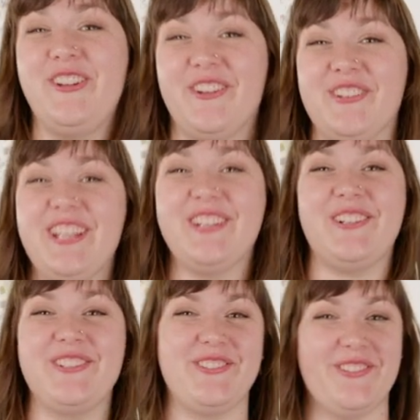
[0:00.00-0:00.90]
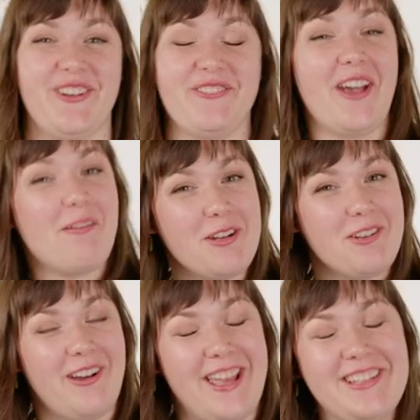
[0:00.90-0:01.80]
your needle to your fabric
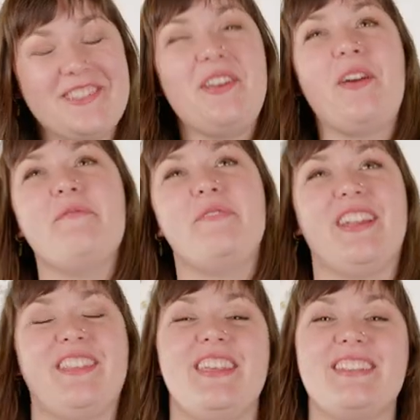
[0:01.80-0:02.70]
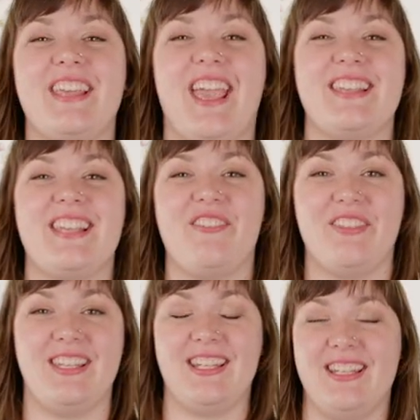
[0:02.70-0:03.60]
weight, but in this case, I
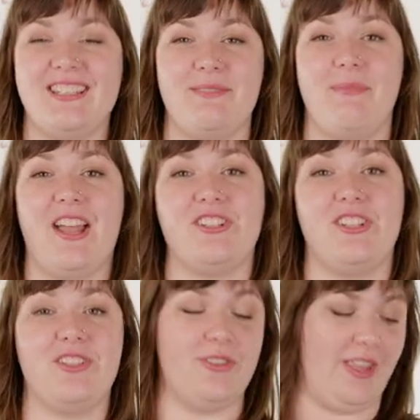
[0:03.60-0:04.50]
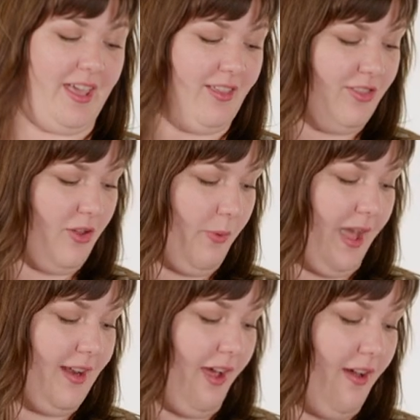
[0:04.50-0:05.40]
really needed to match it to like the
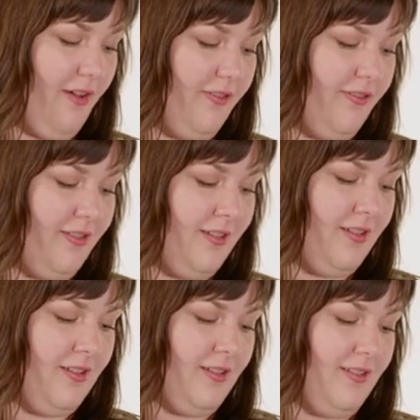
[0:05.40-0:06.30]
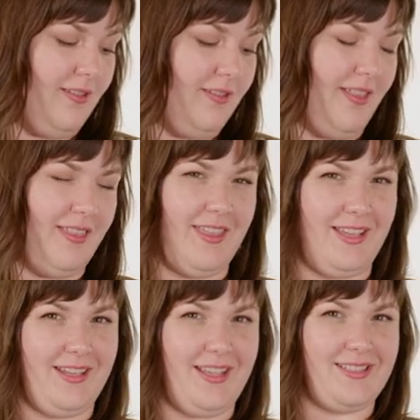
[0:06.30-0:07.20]
weight of the
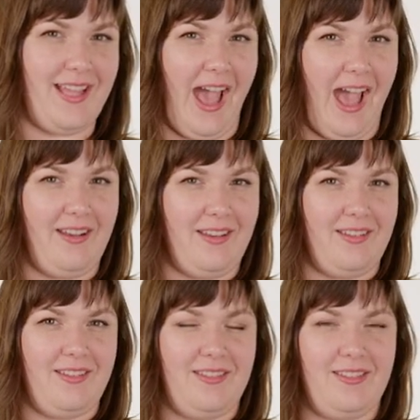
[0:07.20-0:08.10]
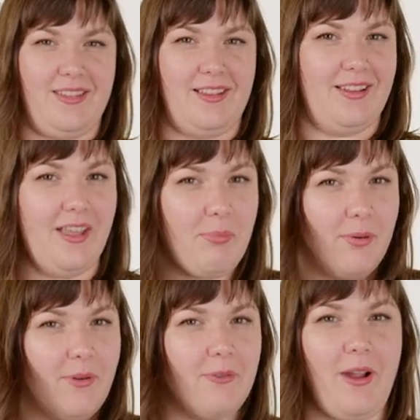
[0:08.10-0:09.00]
thickness at the clip
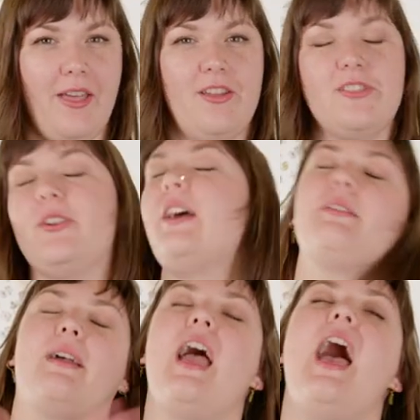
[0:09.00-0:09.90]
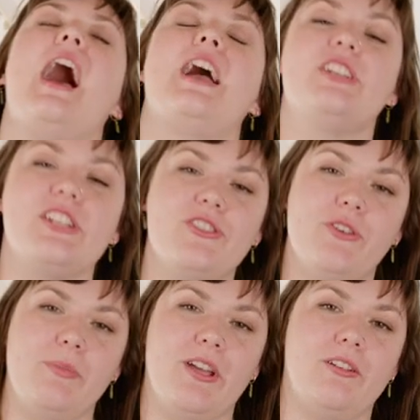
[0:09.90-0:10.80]
rather. So anyway, I changed it
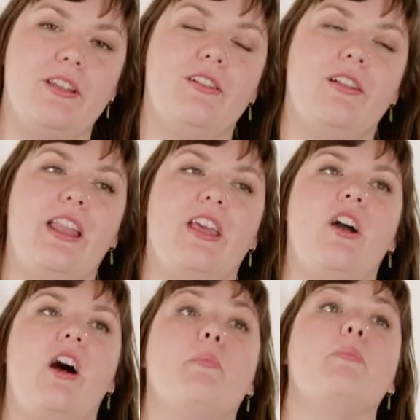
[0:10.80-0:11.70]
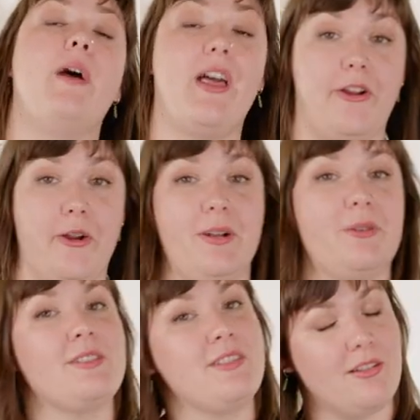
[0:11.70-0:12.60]
to a bigger needle and it got better, but it
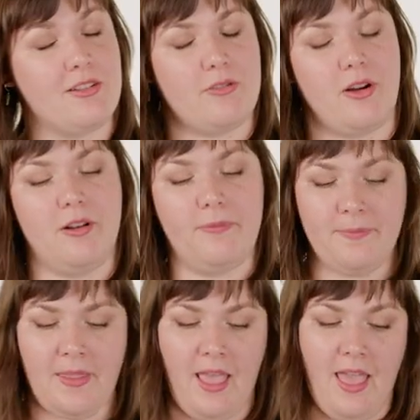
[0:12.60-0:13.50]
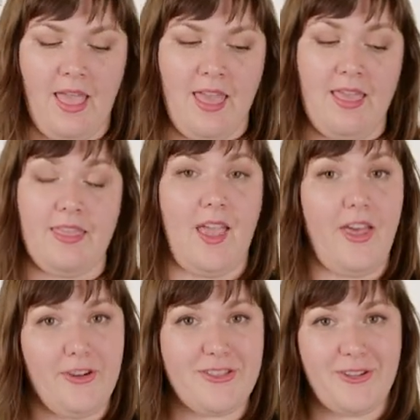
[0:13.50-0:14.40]
was still a struggle. The
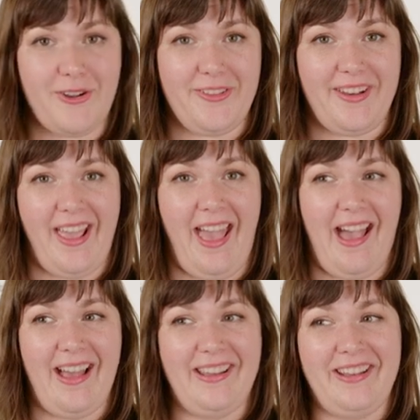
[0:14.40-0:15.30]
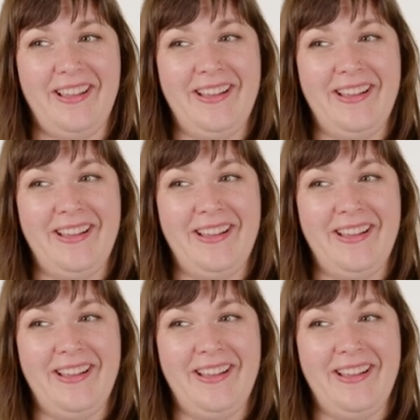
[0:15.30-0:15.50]
other struggle that I had